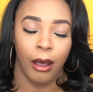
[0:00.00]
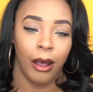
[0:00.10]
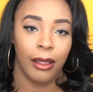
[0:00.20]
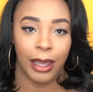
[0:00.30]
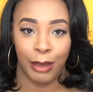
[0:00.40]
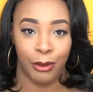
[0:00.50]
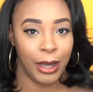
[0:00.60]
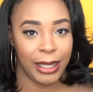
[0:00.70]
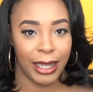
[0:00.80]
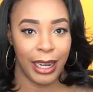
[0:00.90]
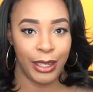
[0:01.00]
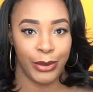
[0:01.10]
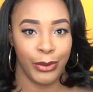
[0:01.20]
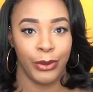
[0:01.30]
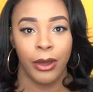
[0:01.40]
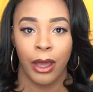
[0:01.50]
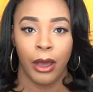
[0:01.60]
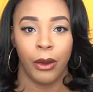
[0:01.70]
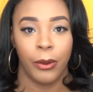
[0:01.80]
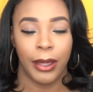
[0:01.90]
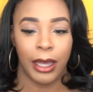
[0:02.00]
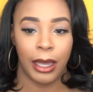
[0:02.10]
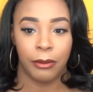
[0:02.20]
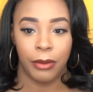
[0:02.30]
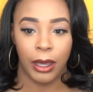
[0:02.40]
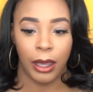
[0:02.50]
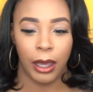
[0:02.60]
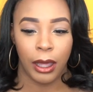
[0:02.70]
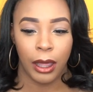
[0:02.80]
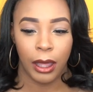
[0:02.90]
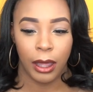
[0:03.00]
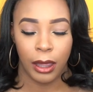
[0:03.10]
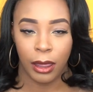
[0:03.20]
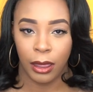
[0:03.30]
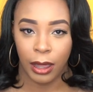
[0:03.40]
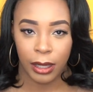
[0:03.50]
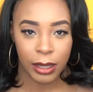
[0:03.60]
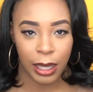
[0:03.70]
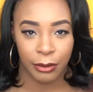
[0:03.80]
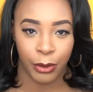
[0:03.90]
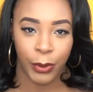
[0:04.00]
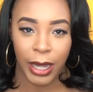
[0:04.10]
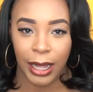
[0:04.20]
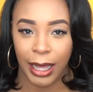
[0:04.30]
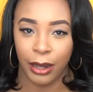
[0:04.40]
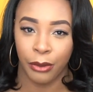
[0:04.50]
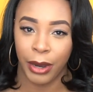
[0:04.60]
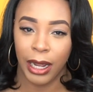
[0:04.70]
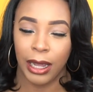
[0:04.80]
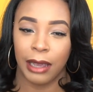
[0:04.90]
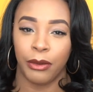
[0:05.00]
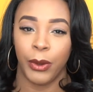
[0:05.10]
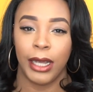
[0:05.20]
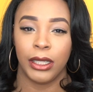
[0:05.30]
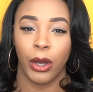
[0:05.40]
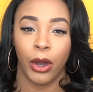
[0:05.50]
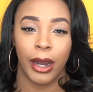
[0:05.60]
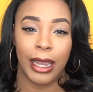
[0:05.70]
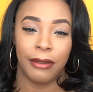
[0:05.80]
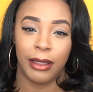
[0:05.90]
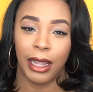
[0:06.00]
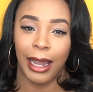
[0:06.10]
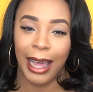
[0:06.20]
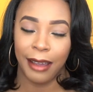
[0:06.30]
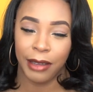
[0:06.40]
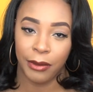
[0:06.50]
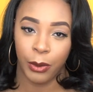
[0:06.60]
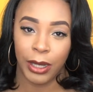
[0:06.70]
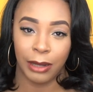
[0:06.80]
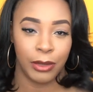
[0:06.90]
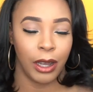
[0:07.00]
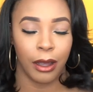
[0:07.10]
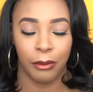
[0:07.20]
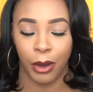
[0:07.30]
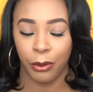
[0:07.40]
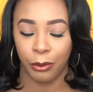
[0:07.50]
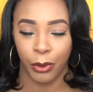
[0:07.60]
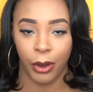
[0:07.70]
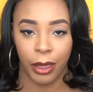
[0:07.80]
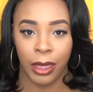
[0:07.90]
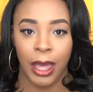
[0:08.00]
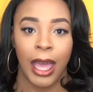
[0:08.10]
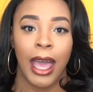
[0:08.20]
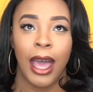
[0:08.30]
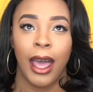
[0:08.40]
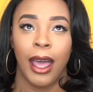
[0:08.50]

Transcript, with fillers: all the giveaways that I do, whether it be this giveaway, like the regular giveaways, or even the live giveaways, I'm talking about both